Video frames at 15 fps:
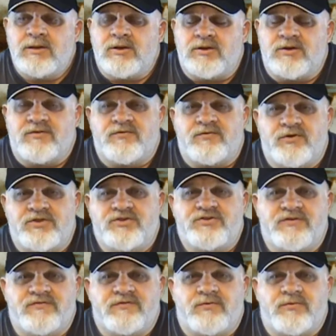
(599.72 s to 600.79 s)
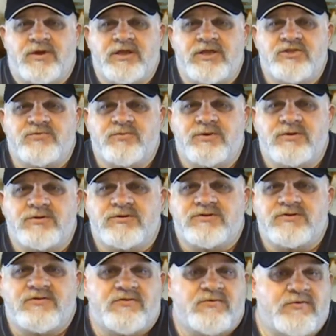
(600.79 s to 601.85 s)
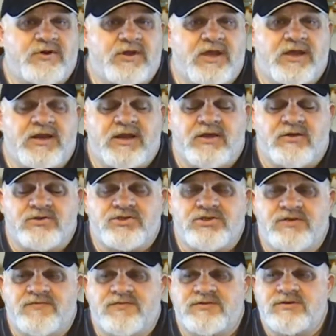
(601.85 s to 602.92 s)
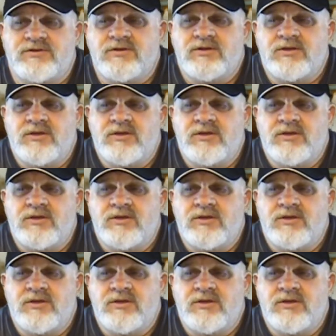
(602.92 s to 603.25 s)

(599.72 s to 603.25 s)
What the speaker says: on a 3-shift arrangement, 3 8-hour shifts.